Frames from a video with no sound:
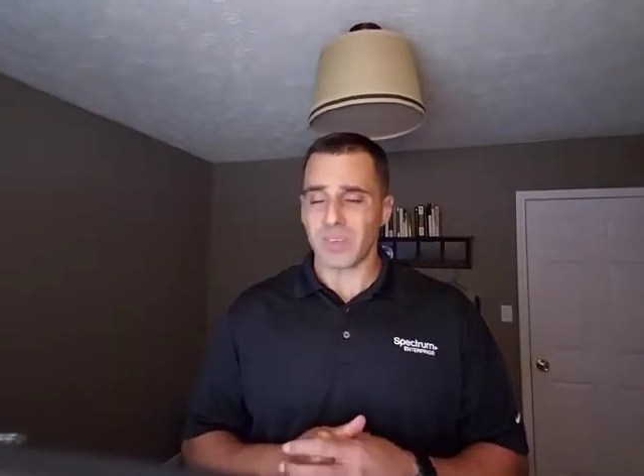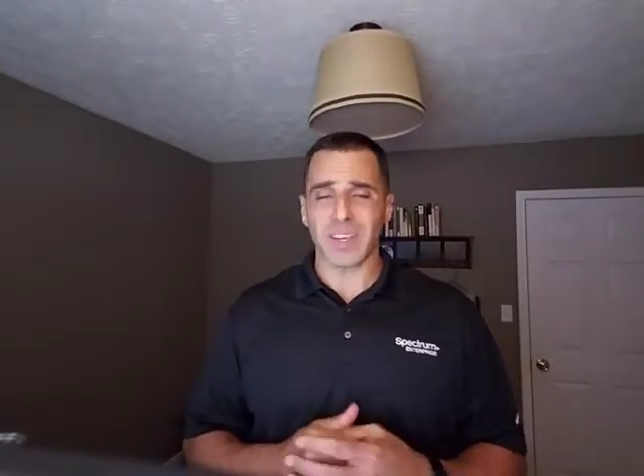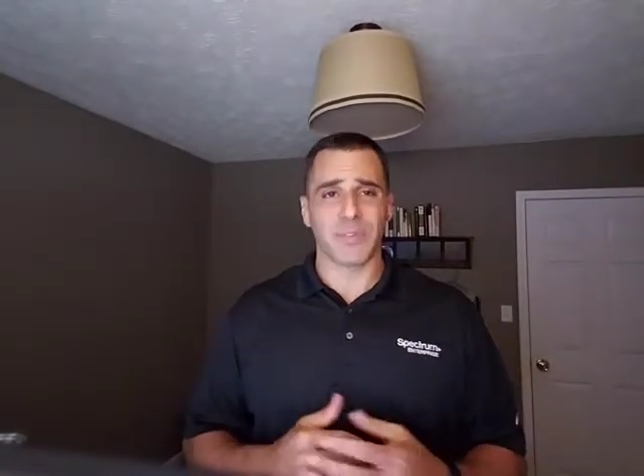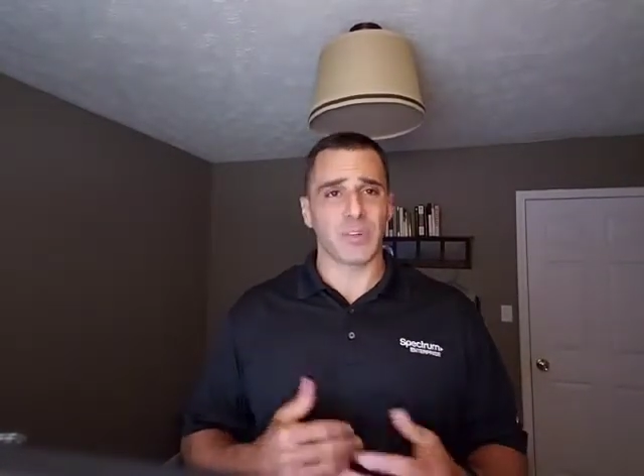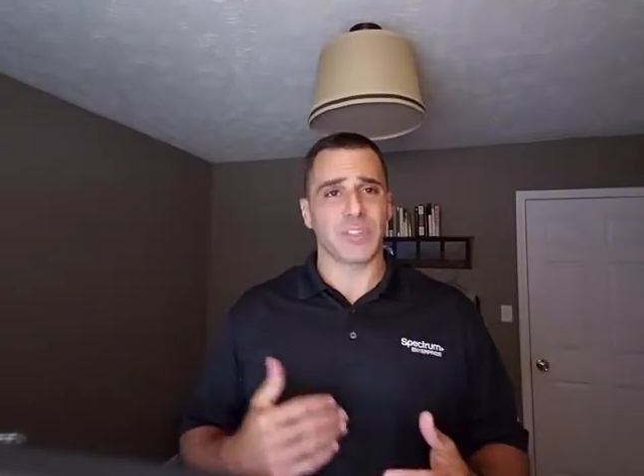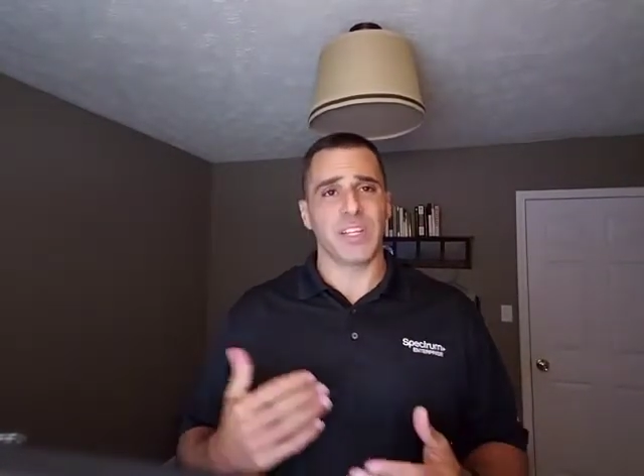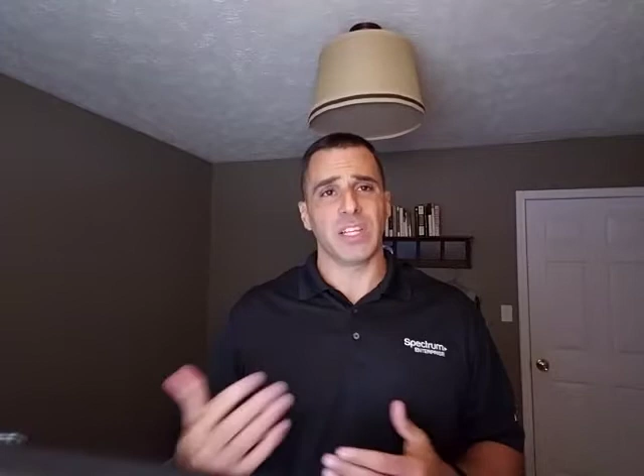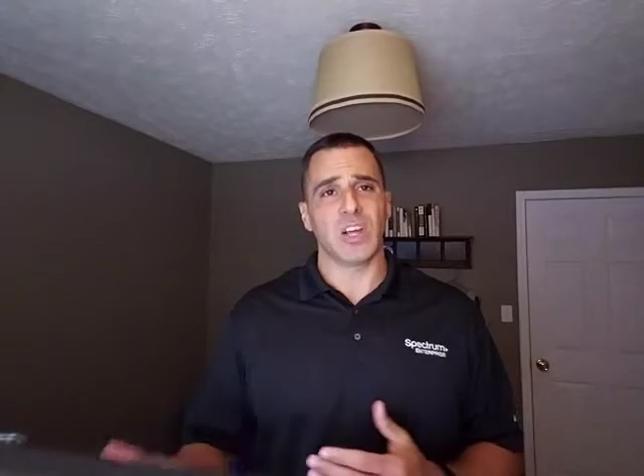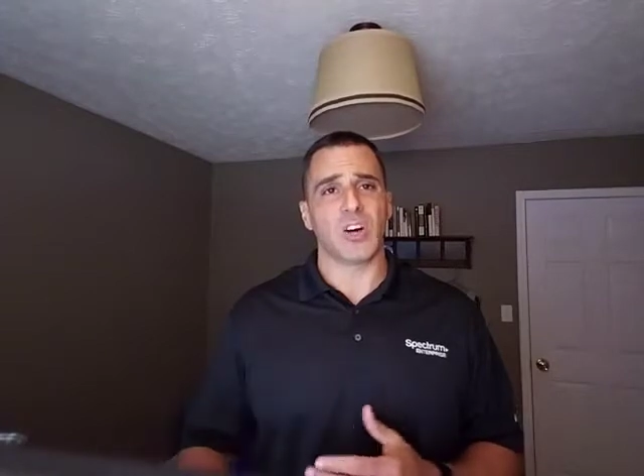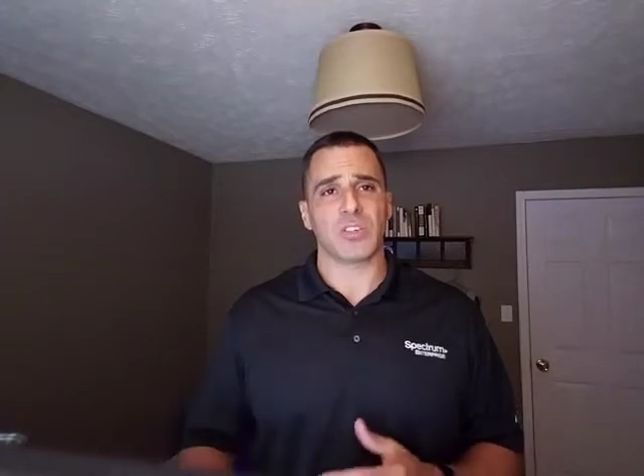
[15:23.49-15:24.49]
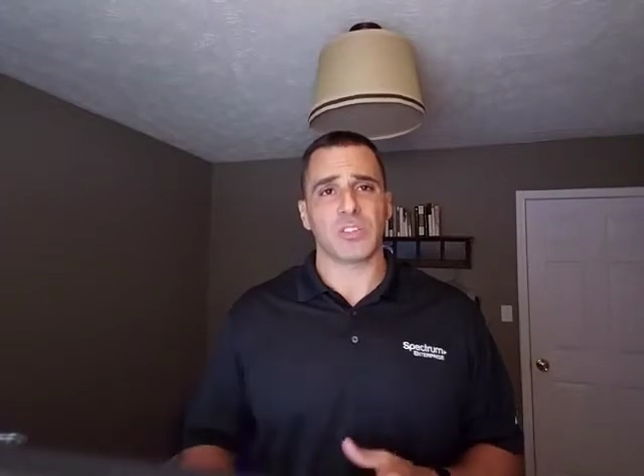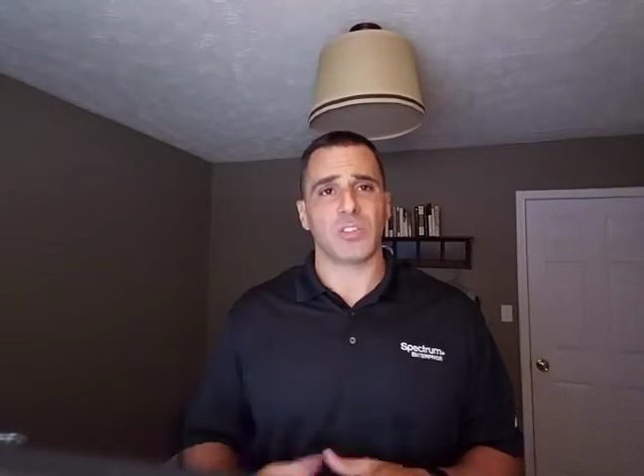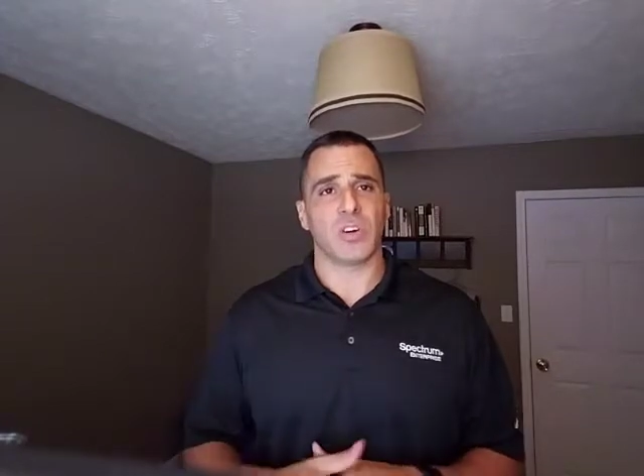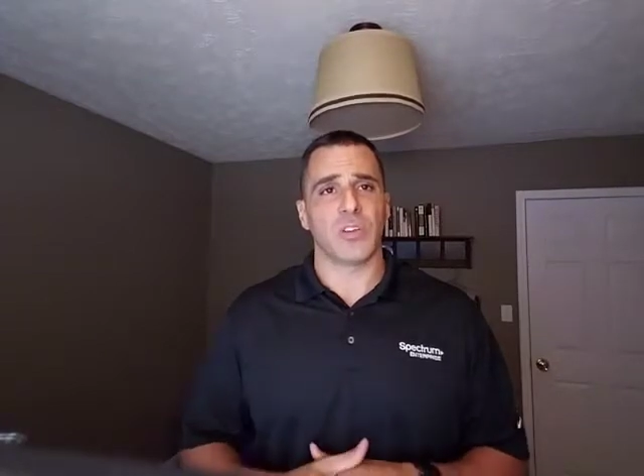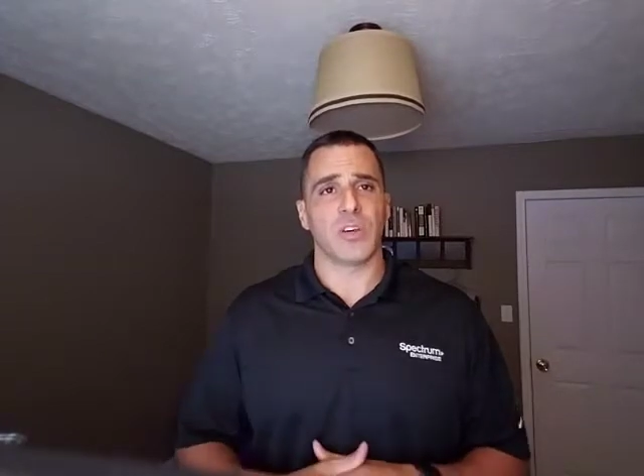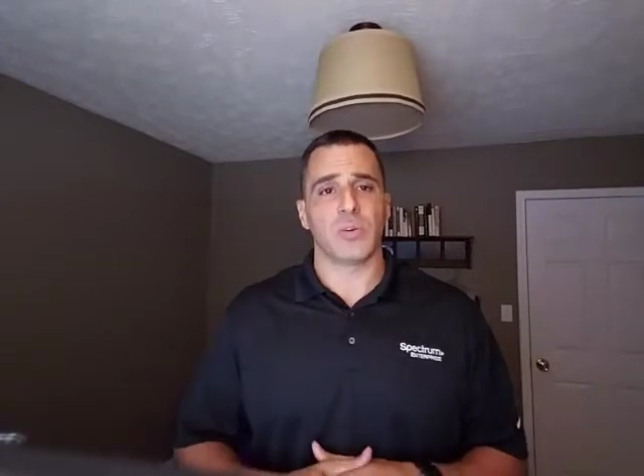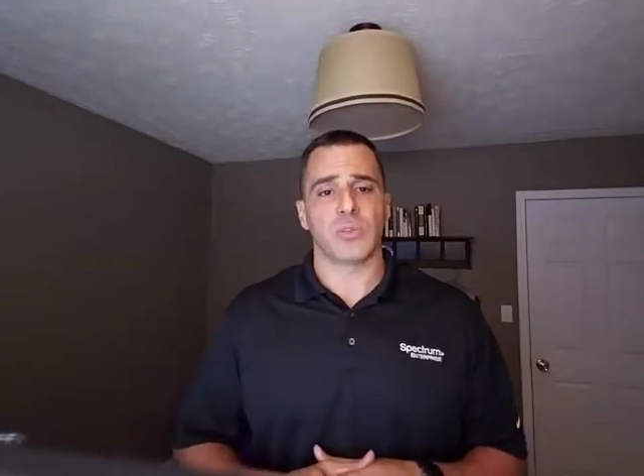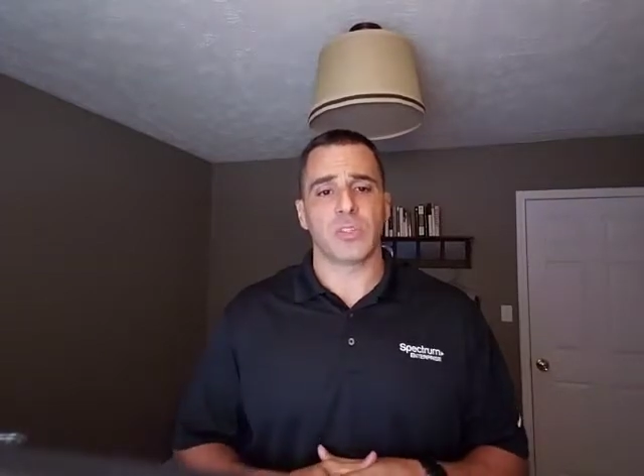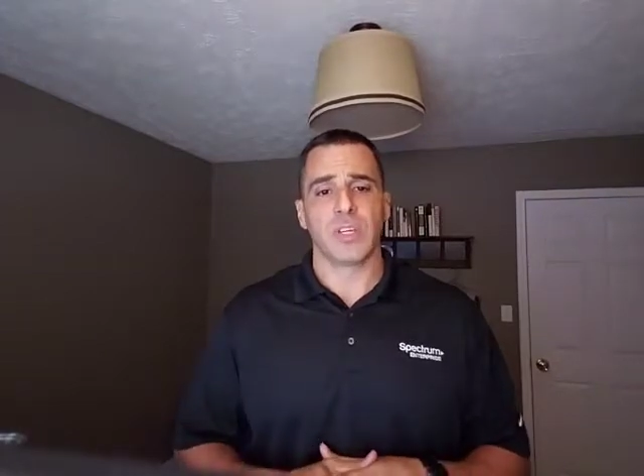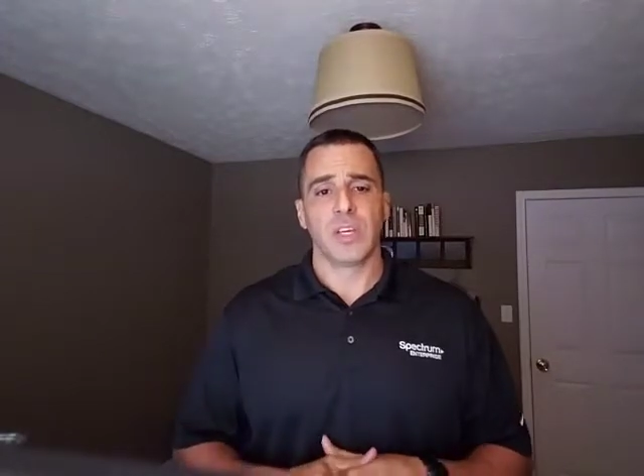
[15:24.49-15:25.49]
If there's any loss on
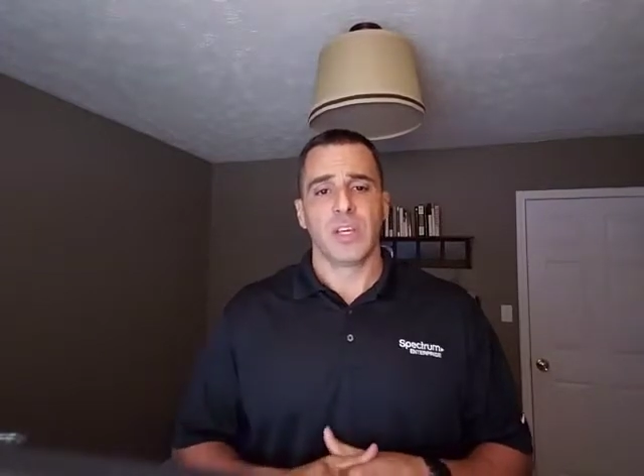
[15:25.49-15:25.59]
those